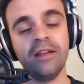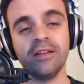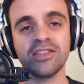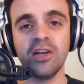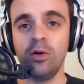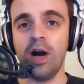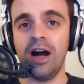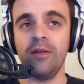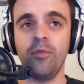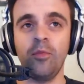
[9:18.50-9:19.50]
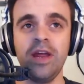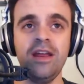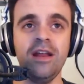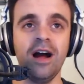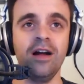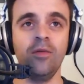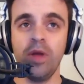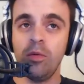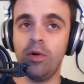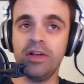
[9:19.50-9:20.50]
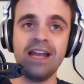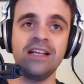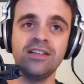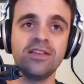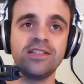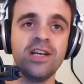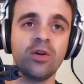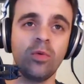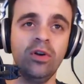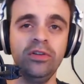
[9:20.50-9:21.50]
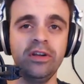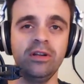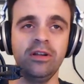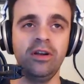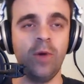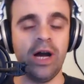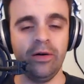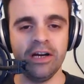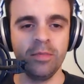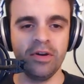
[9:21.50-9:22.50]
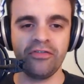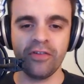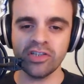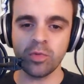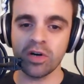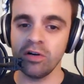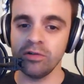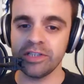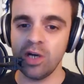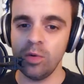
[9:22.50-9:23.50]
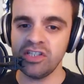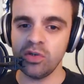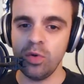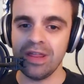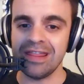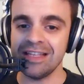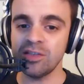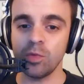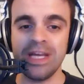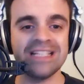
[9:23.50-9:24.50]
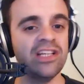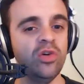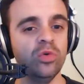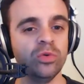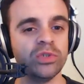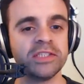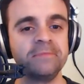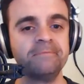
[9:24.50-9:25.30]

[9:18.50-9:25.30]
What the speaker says: so we will get into the secret world in a little while here, but first we're going to go into this week's news.